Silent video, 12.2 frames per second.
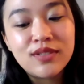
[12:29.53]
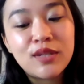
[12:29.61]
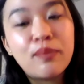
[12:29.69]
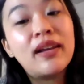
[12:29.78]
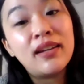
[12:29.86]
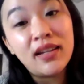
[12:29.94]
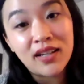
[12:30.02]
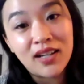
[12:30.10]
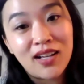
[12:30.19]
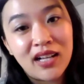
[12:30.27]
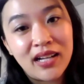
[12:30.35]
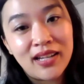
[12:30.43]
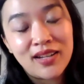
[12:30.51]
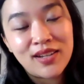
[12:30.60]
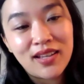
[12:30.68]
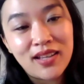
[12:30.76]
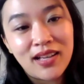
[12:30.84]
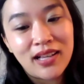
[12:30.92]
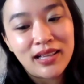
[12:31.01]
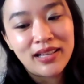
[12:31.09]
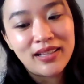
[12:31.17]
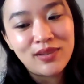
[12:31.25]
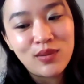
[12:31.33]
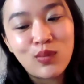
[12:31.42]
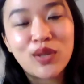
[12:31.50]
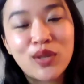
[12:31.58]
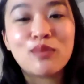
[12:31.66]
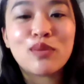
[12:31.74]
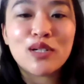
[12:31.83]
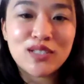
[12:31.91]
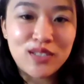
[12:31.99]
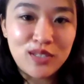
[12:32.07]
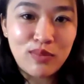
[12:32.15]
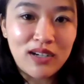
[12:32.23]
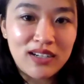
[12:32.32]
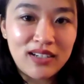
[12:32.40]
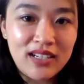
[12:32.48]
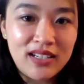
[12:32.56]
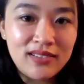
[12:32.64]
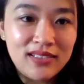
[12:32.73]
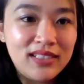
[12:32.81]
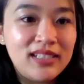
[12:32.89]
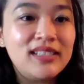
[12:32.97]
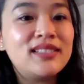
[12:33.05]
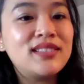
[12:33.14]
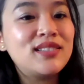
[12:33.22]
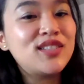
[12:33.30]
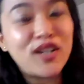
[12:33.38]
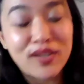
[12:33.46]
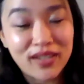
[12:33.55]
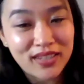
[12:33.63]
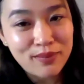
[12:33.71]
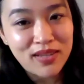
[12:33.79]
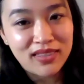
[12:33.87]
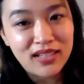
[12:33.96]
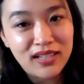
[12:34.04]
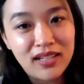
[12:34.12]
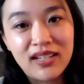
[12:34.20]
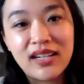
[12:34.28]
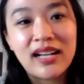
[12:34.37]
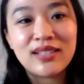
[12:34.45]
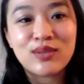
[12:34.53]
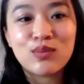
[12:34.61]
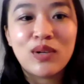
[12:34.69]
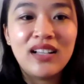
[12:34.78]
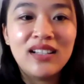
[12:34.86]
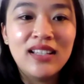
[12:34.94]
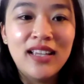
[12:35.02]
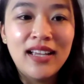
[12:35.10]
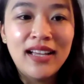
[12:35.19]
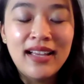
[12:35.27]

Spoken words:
depending on what the person's body is telling them that they need as well.